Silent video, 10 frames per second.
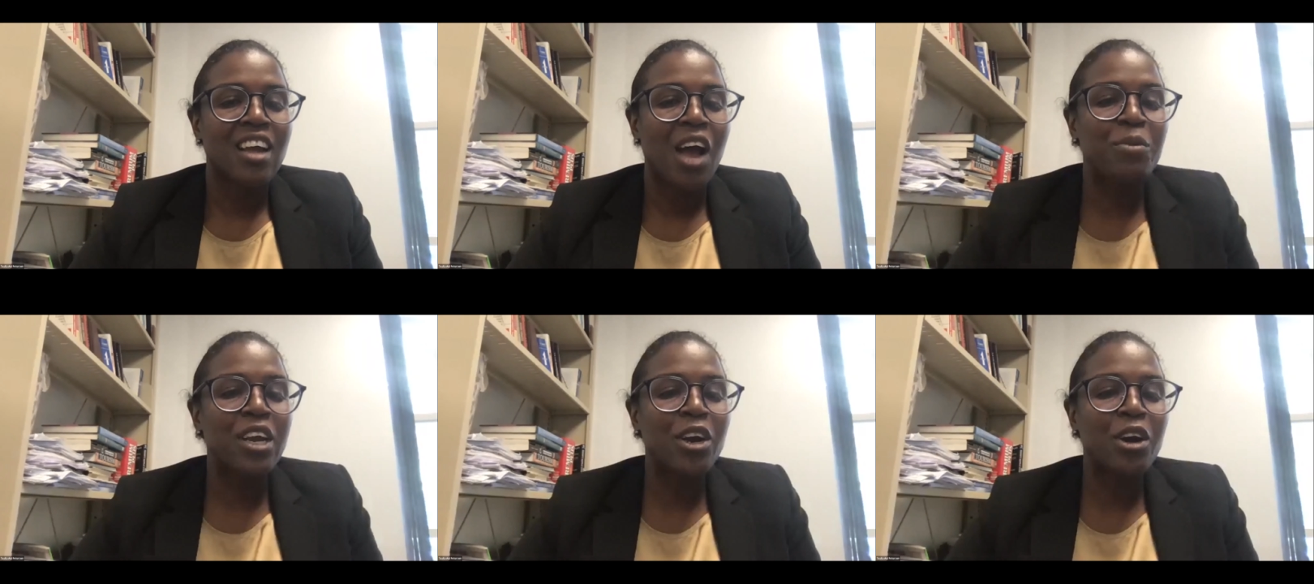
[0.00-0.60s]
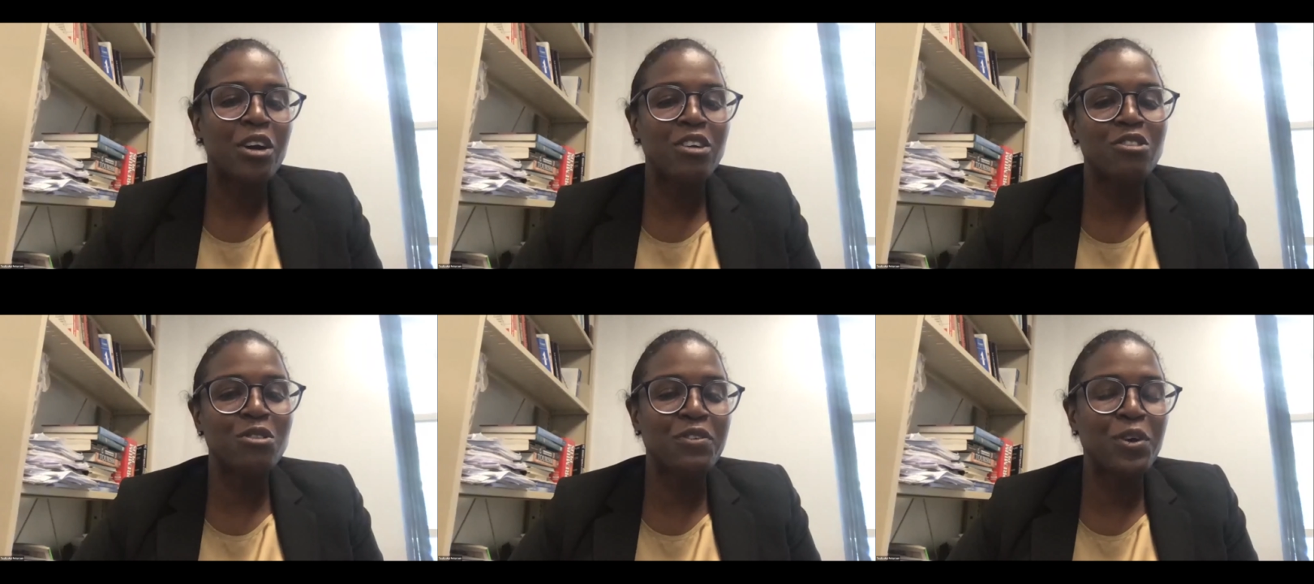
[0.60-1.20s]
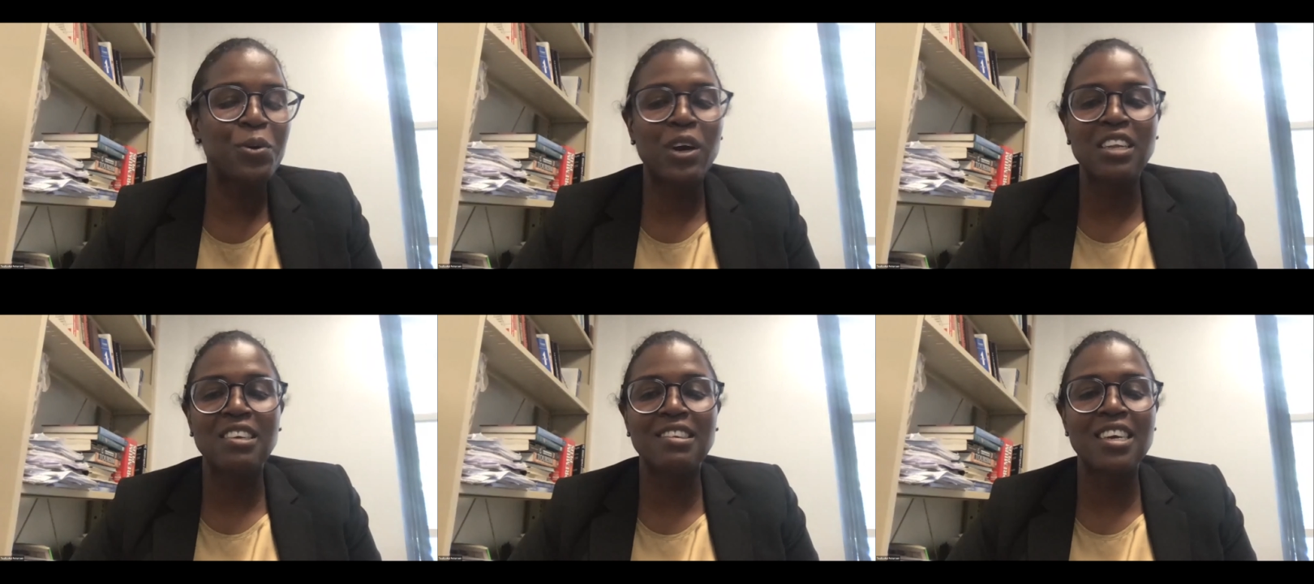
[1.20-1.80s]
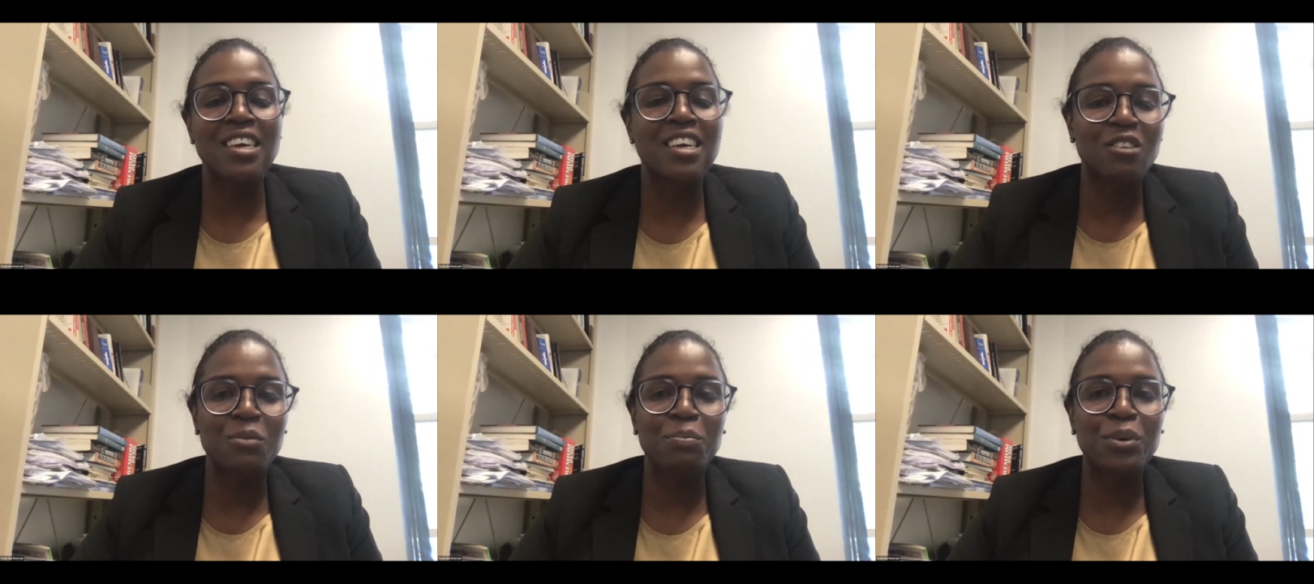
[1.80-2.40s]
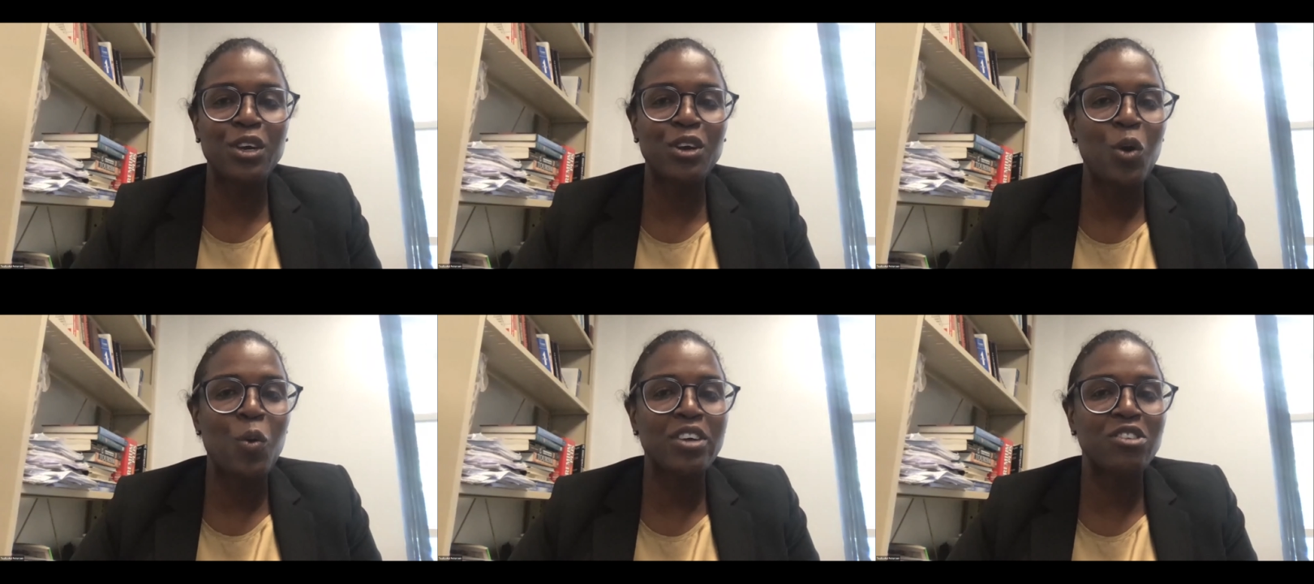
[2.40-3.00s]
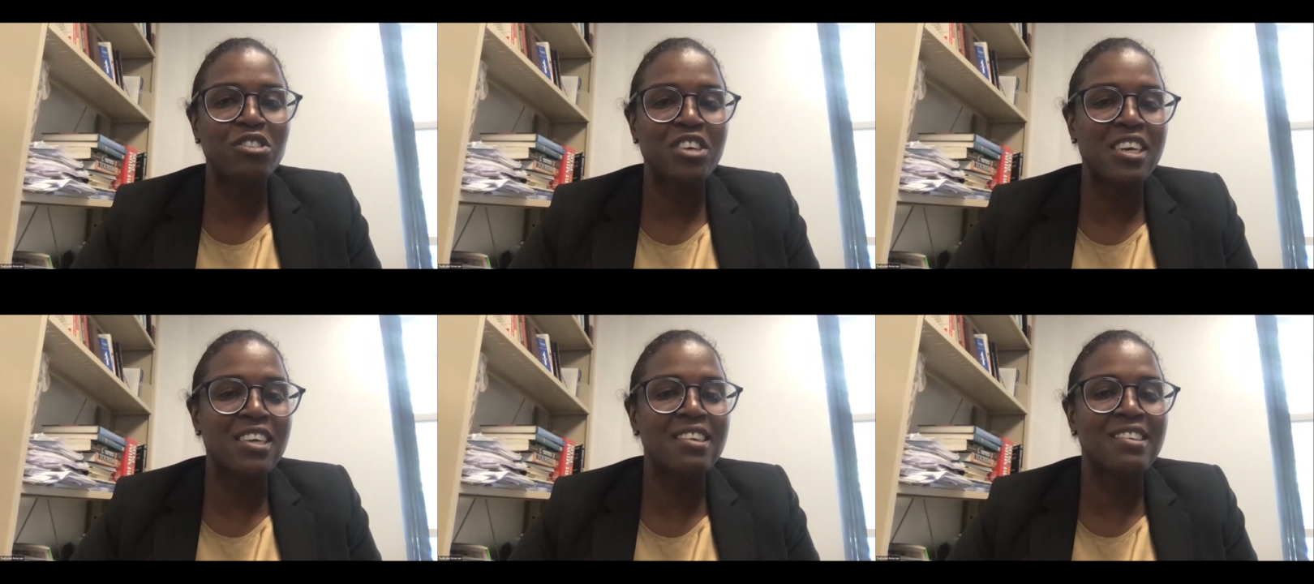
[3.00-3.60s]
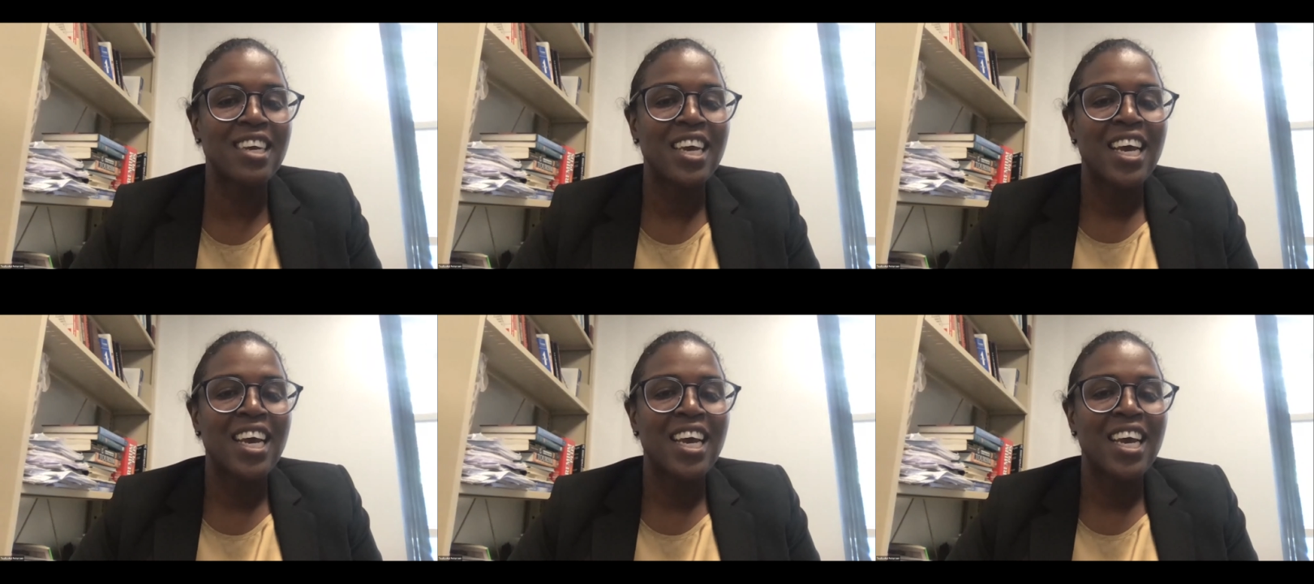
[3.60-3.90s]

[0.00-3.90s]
i would encourage those of you who are listening in to put your questions